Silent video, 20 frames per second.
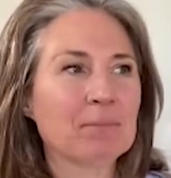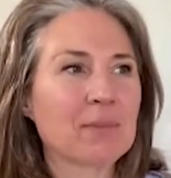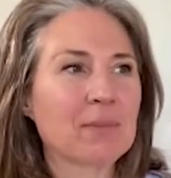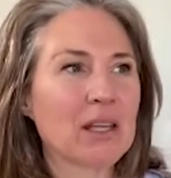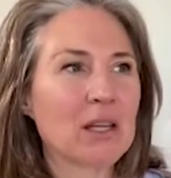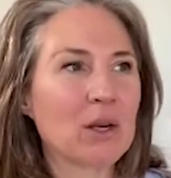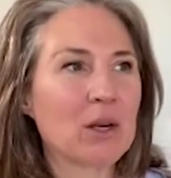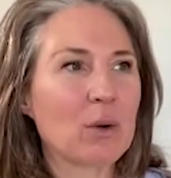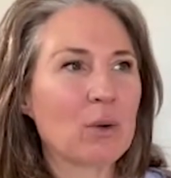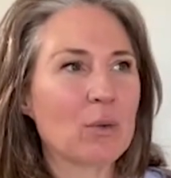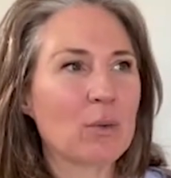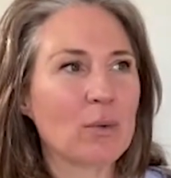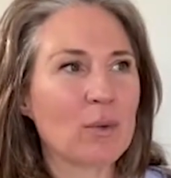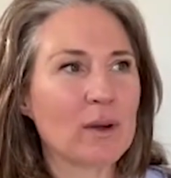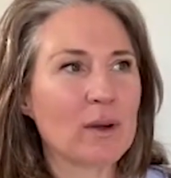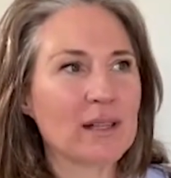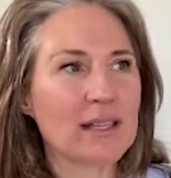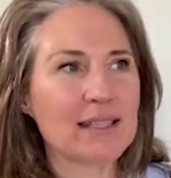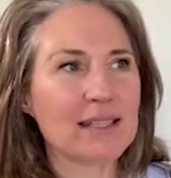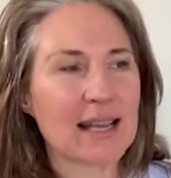you know
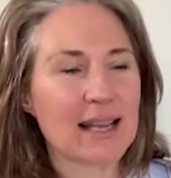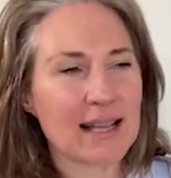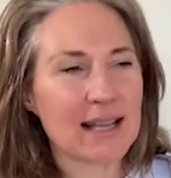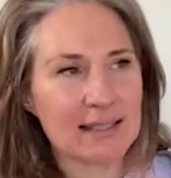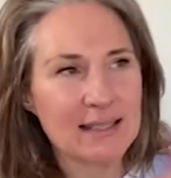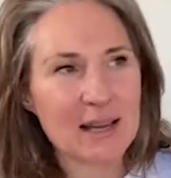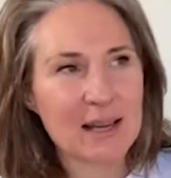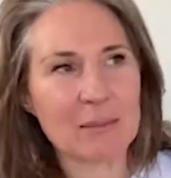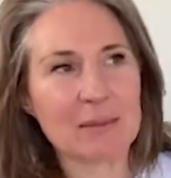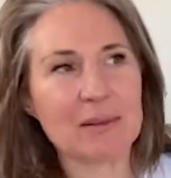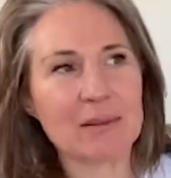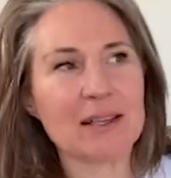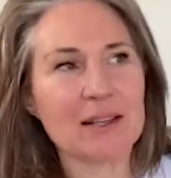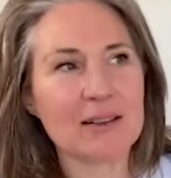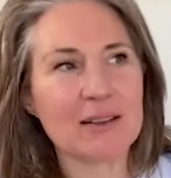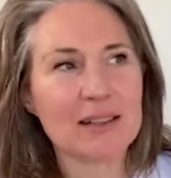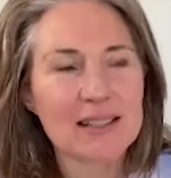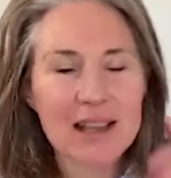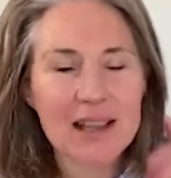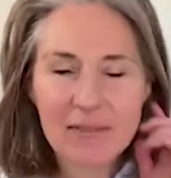the second time you
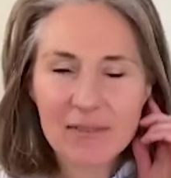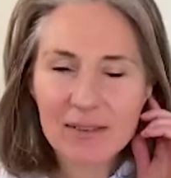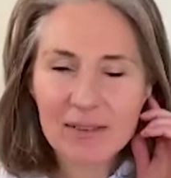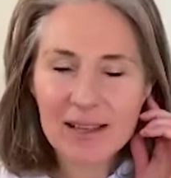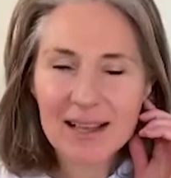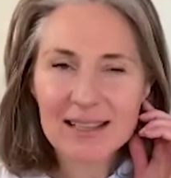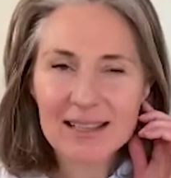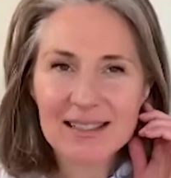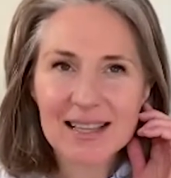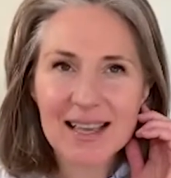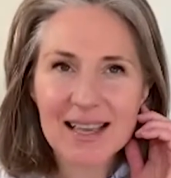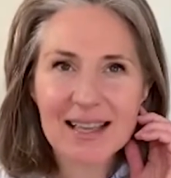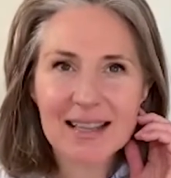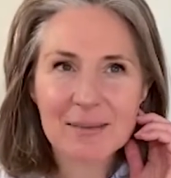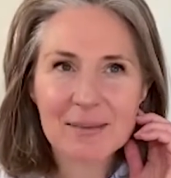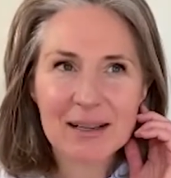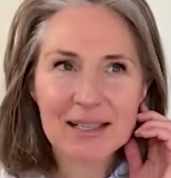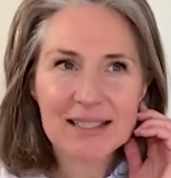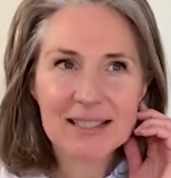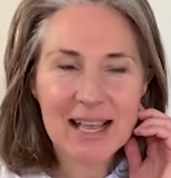know this i feel like it's like
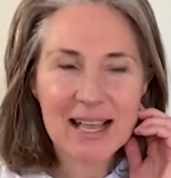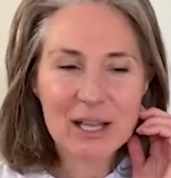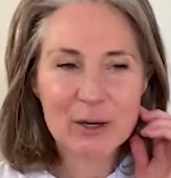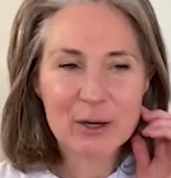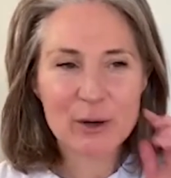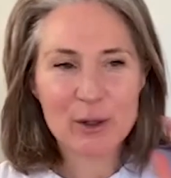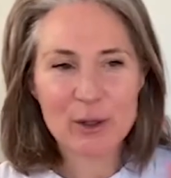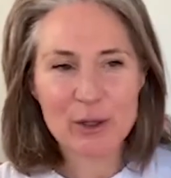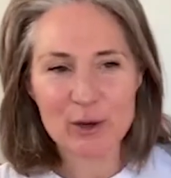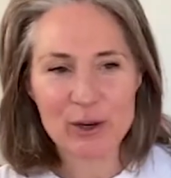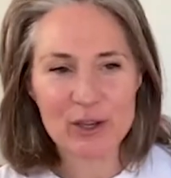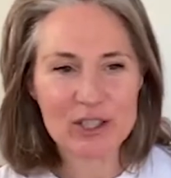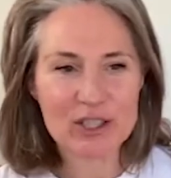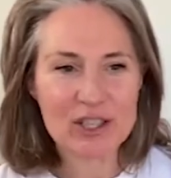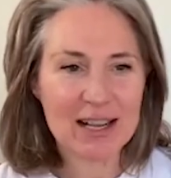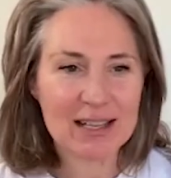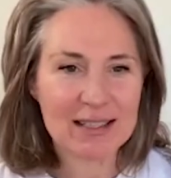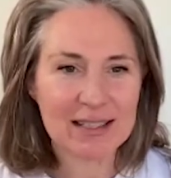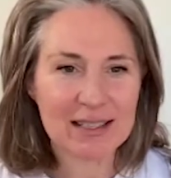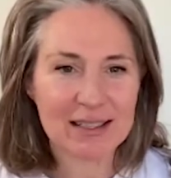my second or third
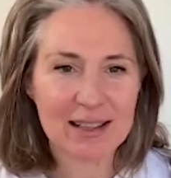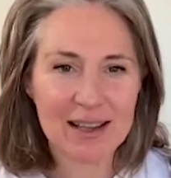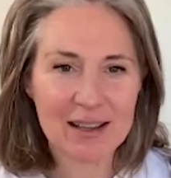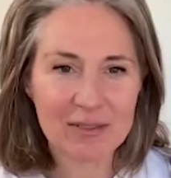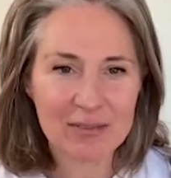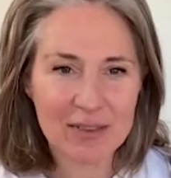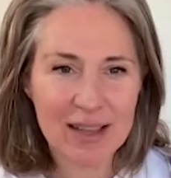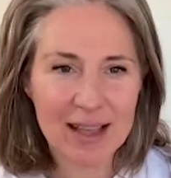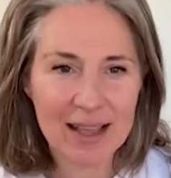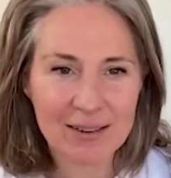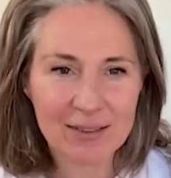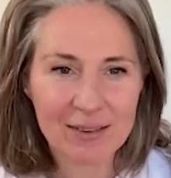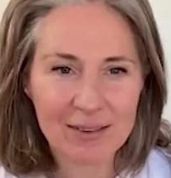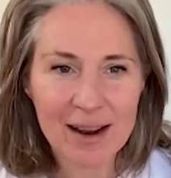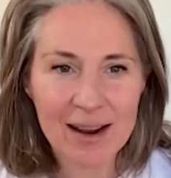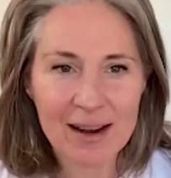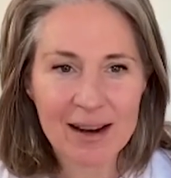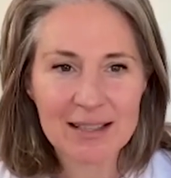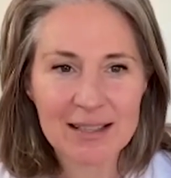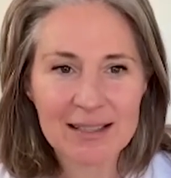chance at life again
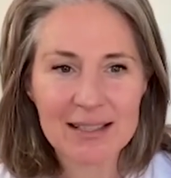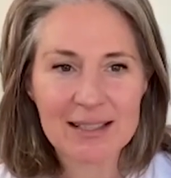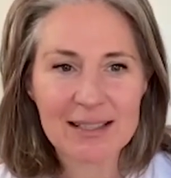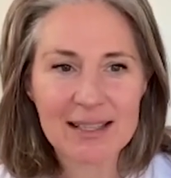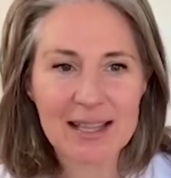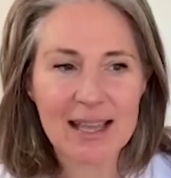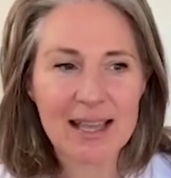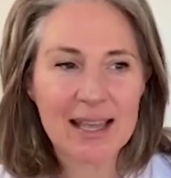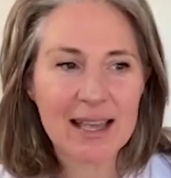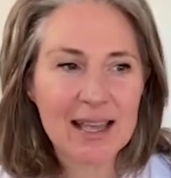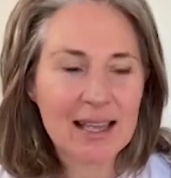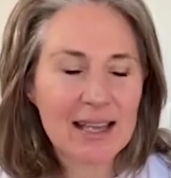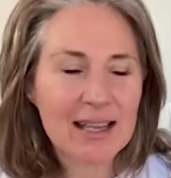right it's just like